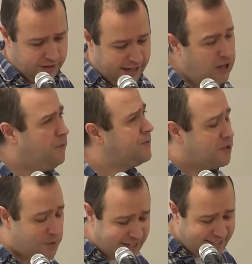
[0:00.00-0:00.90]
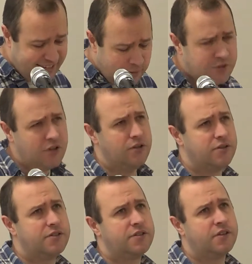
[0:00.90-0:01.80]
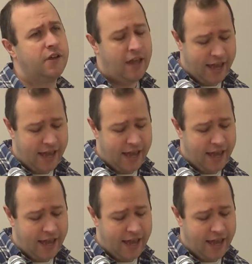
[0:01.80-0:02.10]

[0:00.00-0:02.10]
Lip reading: He offers them acceptance